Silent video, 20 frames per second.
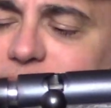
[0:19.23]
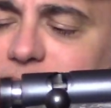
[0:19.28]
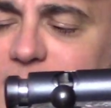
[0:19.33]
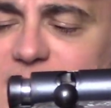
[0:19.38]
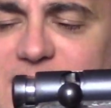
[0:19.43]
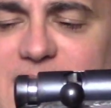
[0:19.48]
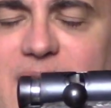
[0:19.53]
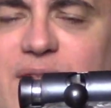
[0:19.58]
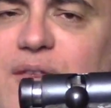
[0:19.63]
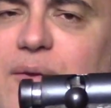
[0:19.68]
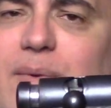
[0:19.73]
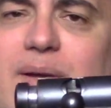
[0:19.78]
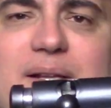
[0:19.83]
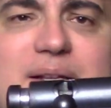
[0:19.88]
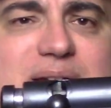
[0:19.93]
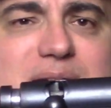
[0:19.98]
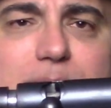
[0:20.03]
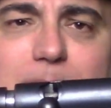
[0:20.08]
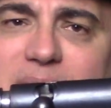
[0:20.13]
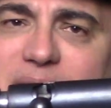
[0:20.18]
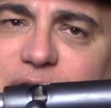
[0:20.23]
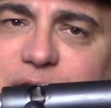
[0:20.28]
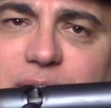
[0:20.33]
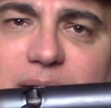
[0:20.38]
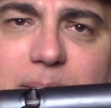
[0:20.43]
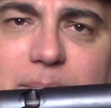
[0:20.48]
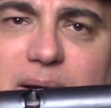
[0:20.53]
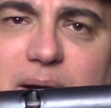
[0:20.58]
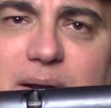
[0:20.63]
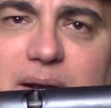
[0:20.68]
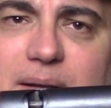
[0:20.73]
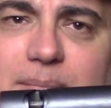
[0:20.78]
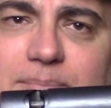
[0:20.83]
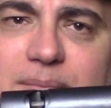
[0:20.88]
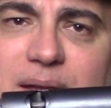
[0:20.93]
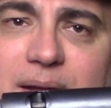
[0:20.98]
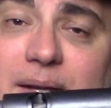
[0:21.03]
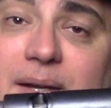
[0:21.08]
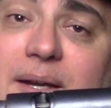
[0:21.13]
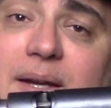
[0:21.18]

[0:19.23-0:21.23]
There's nothing really special about it.